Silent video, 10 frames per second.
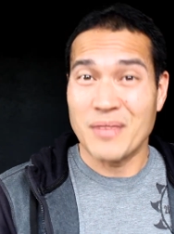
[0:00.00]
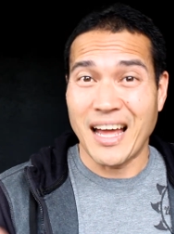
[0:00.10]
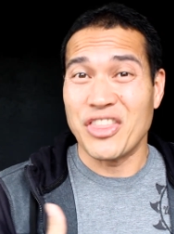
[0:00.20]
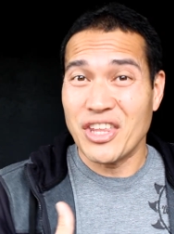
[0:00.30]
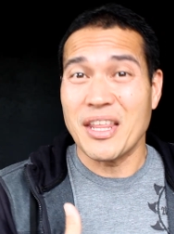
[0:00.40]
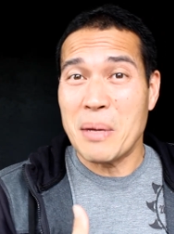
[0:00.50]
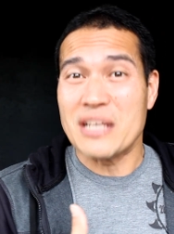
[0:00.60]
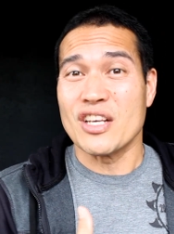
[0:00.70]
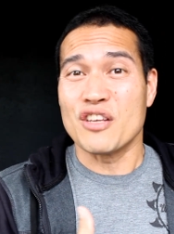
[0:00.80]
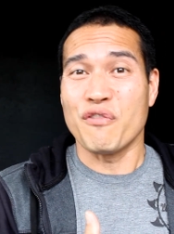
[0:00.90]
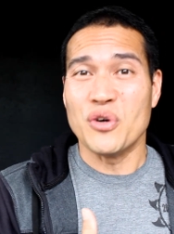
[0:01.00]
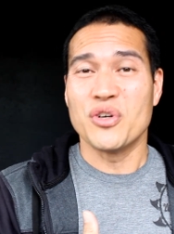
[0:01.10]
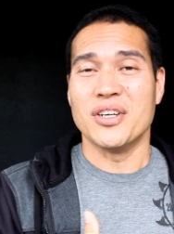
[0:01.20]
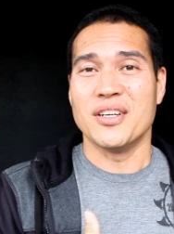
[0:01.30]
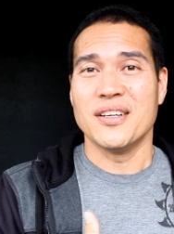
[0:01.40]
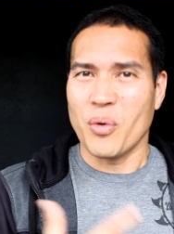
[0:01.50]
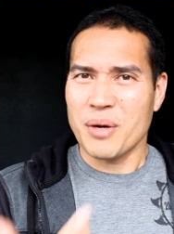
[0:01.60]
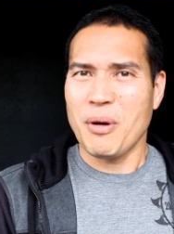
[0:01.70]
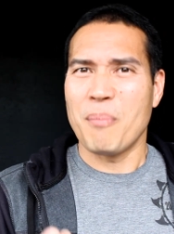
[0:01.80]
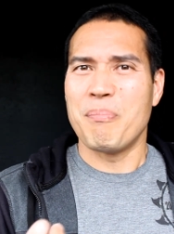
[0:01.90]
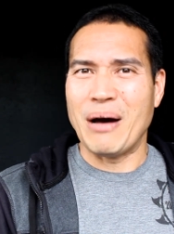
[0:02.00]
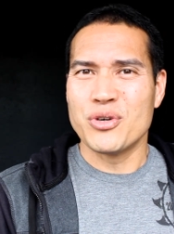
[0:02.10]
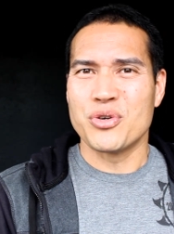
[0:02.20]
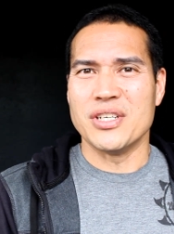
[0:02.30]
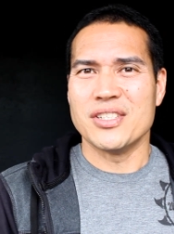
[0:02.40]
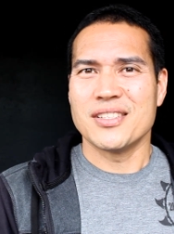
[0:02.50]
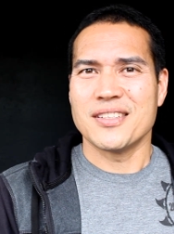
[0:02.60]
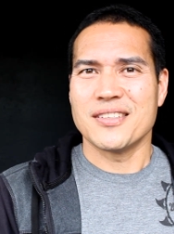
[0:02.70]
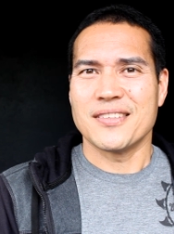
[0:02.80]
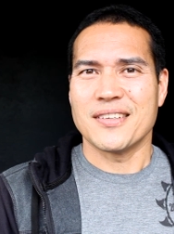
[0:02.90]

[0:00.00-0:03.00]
I think that makes us feel good. What about boundaries?